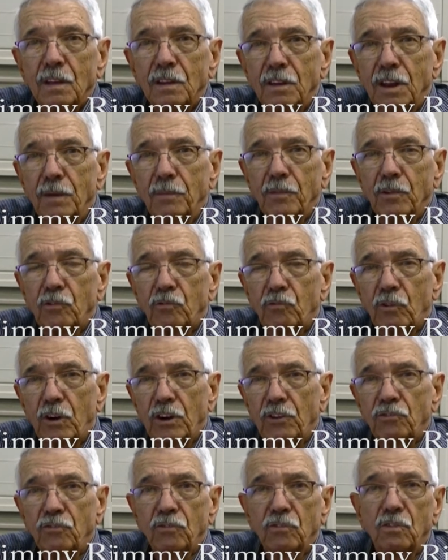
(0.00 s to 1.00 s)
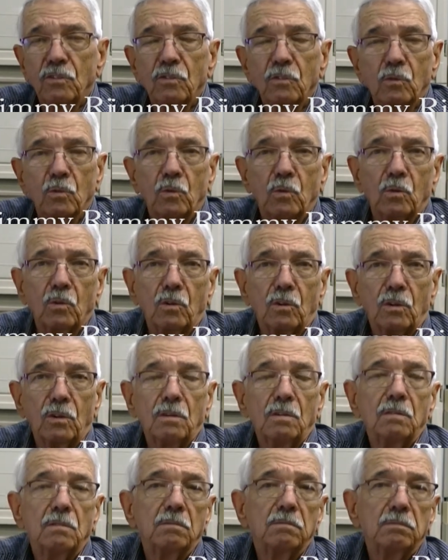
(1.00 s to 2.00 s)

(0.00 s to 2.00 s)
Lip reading: demonstration or